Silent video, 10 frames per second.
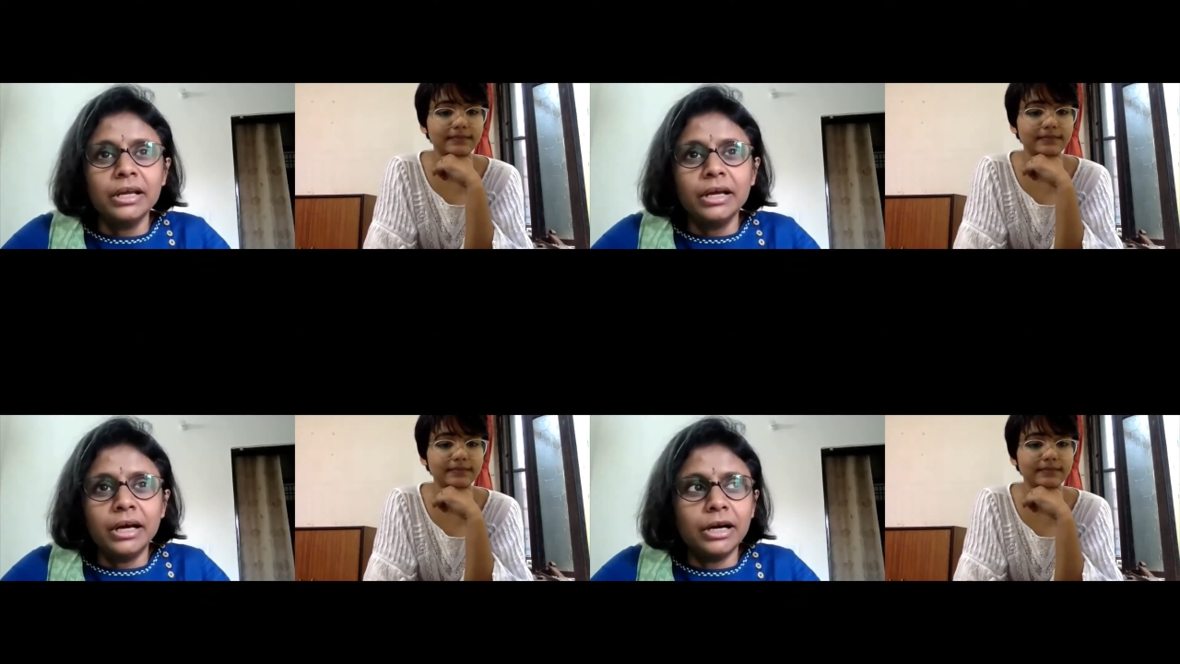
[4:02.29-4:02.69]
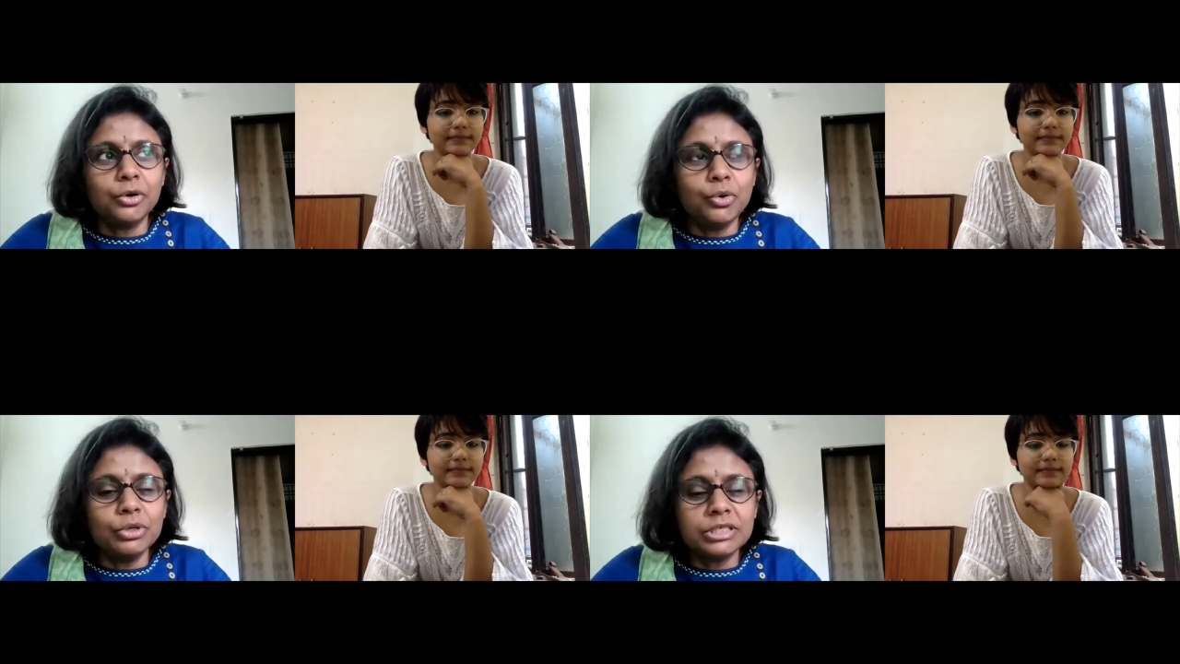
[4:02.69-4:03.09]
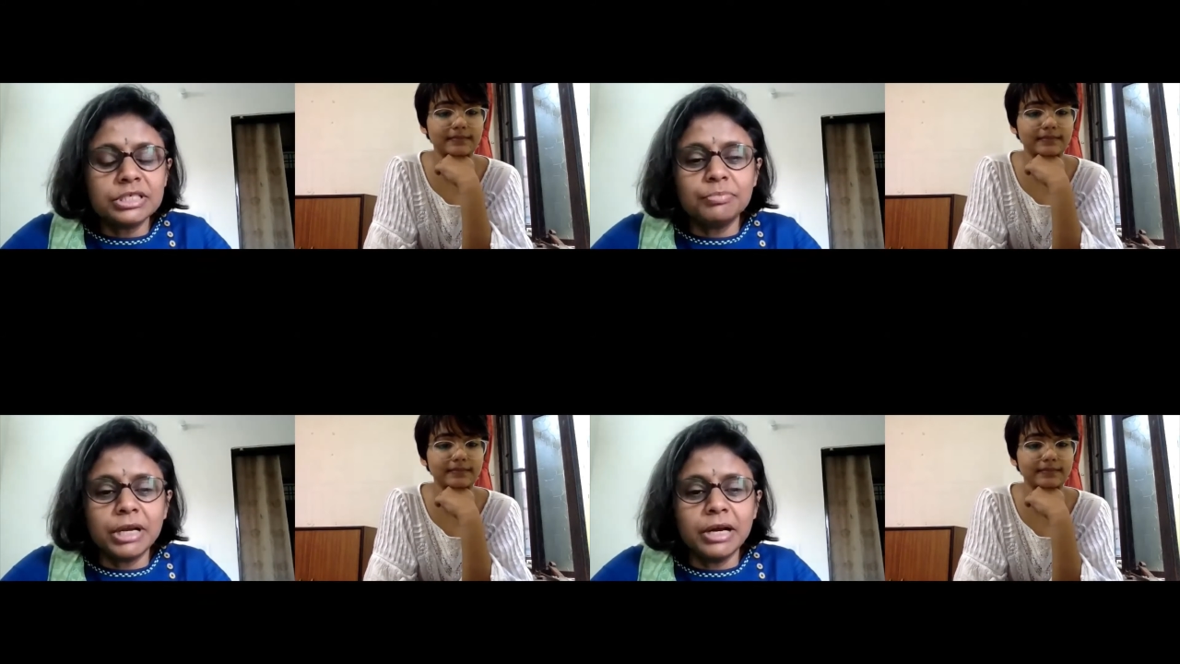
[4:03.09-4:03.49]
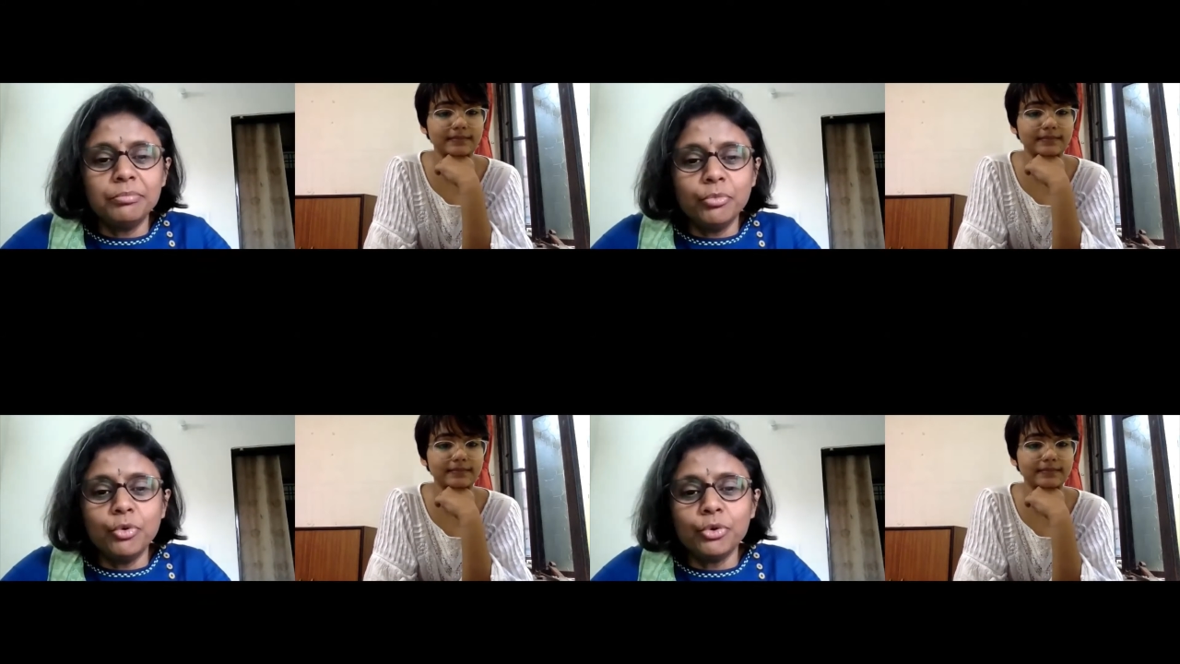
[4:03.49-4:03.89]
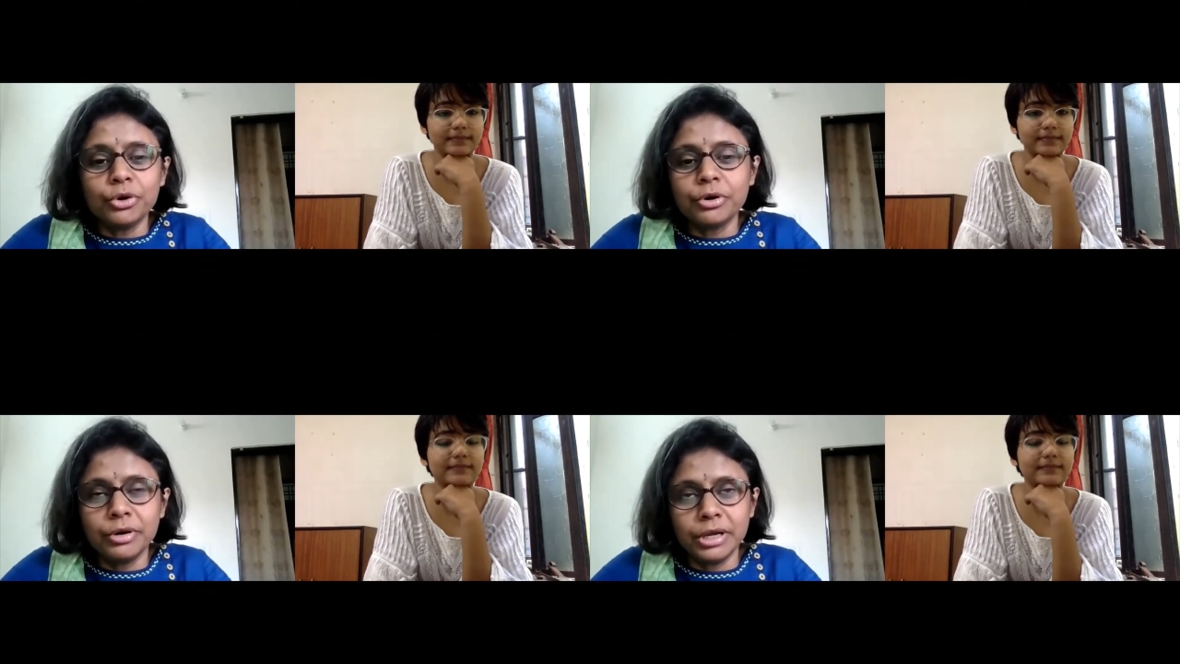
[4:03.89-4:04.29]
Speaker 1: uh, goals become
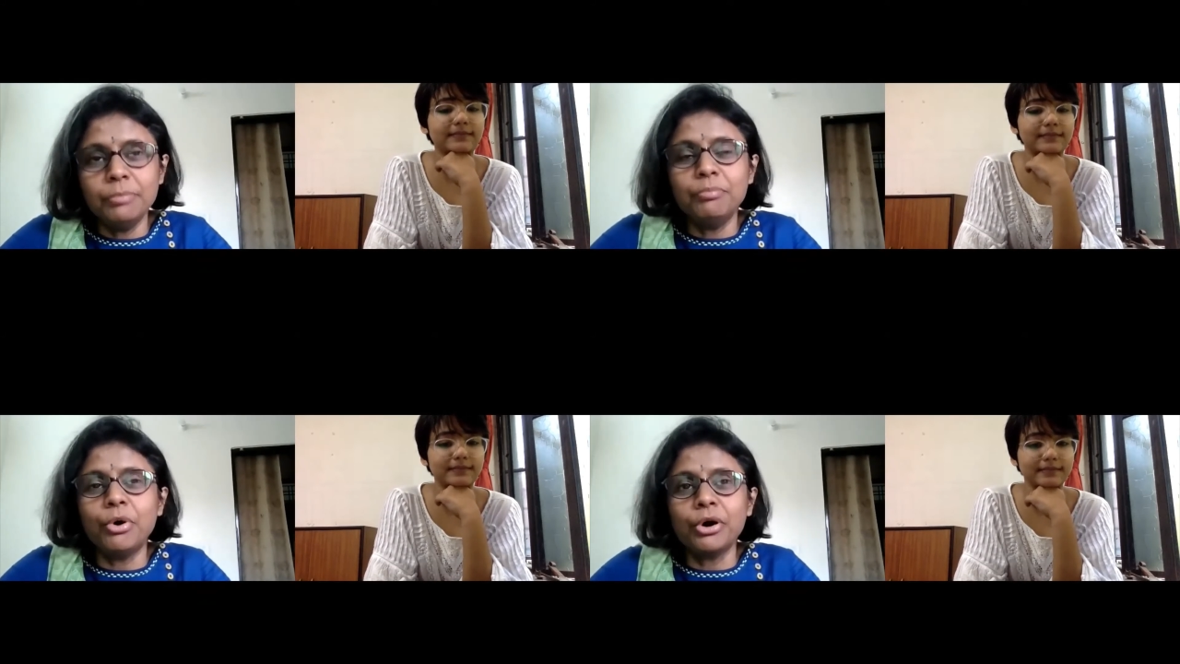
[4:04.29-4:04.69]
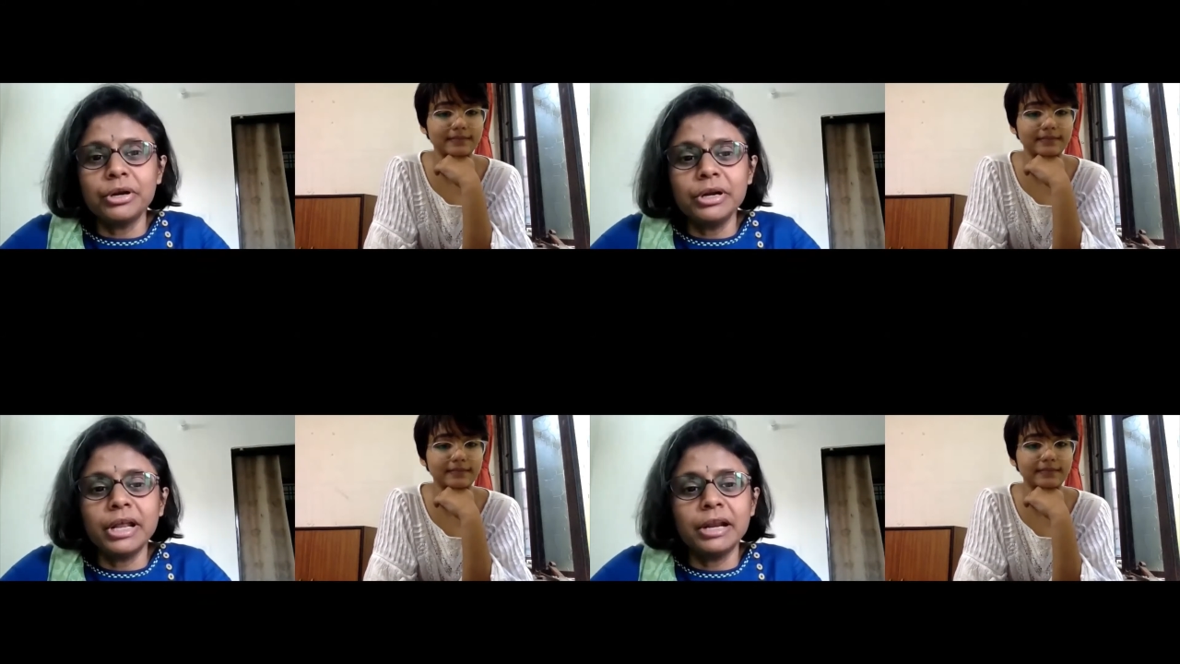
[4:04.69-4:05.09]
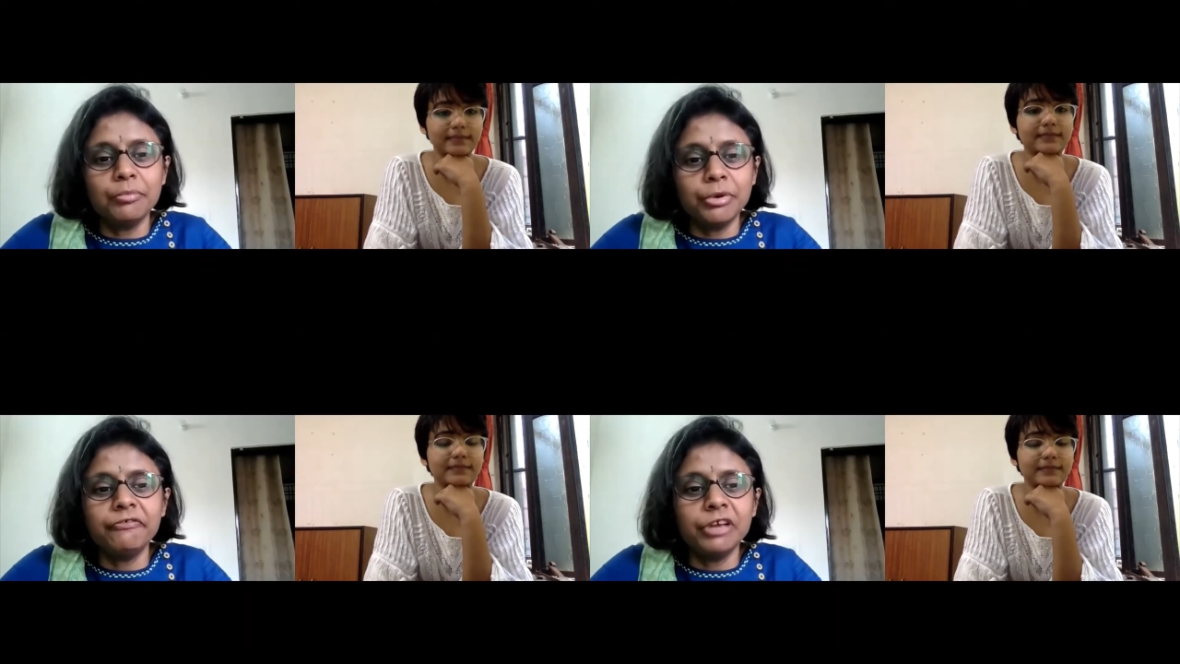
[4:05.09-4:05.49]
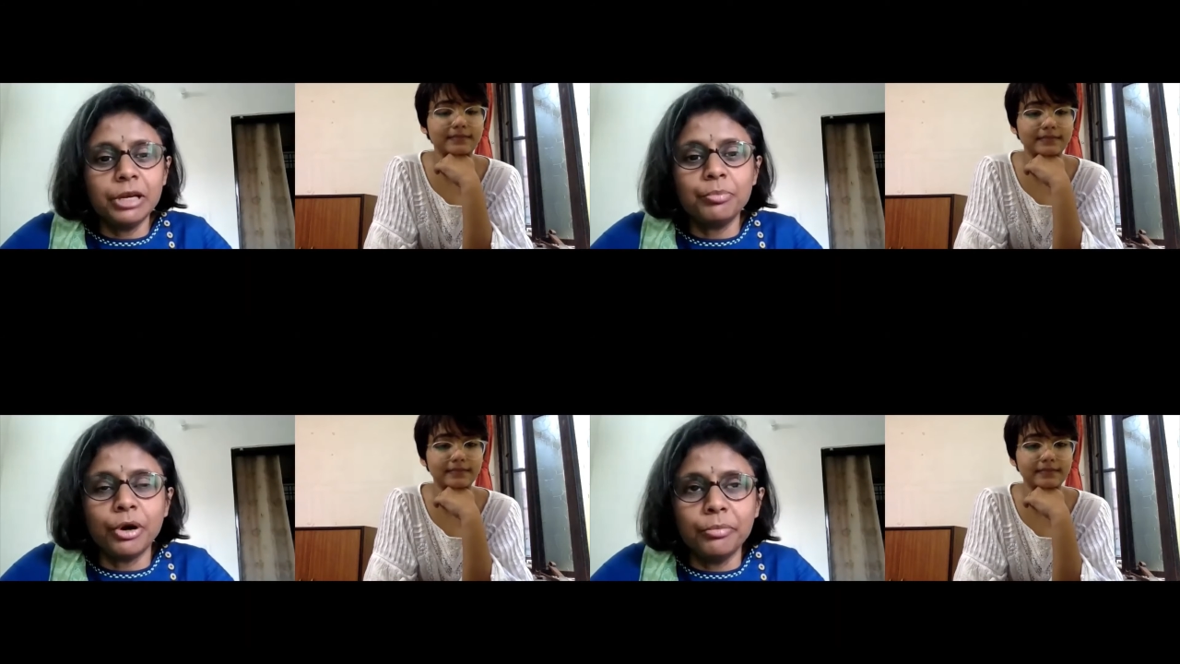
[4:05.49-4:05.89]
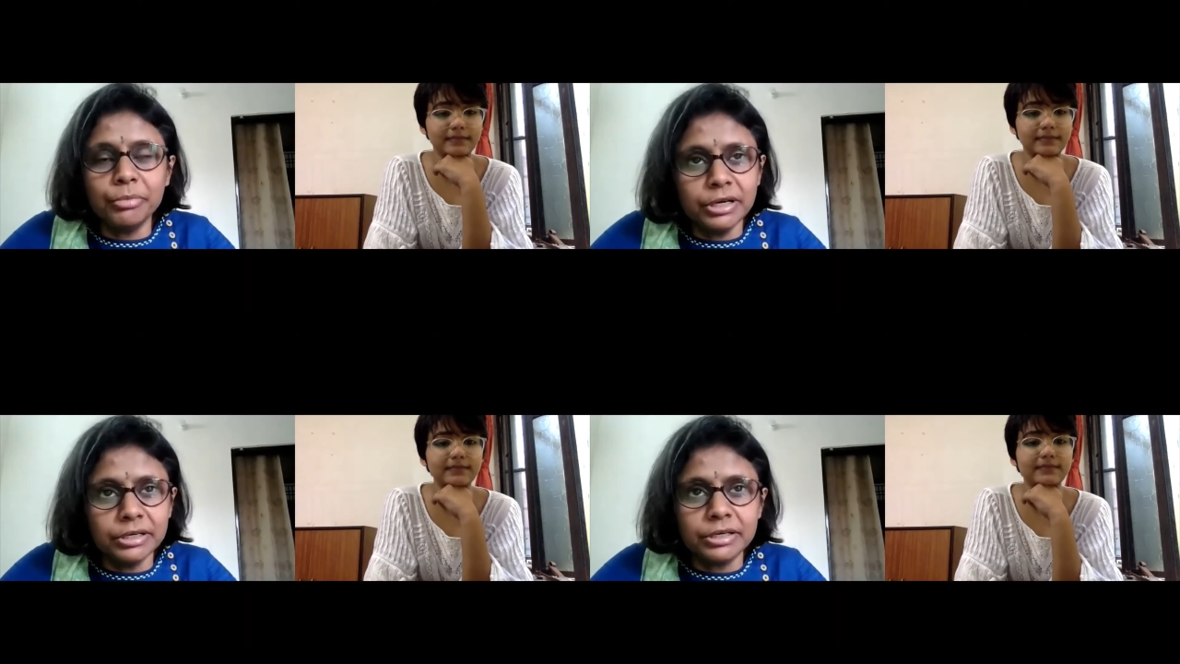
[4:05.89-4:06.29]
more important and very
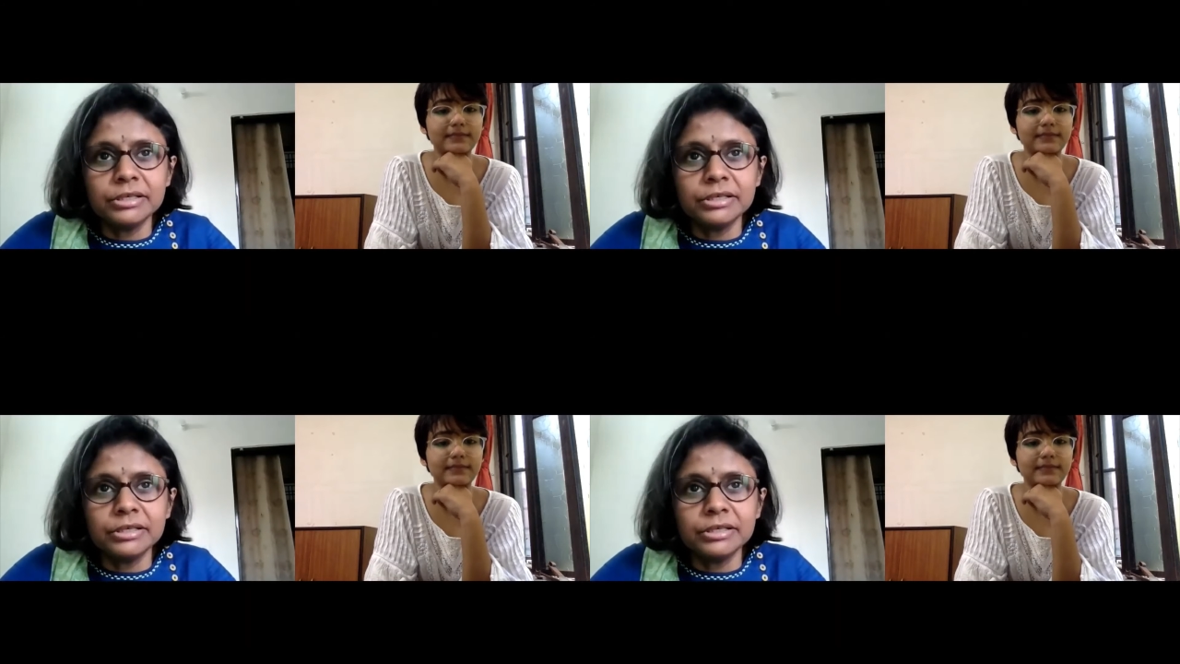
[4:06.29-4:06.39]
prominent.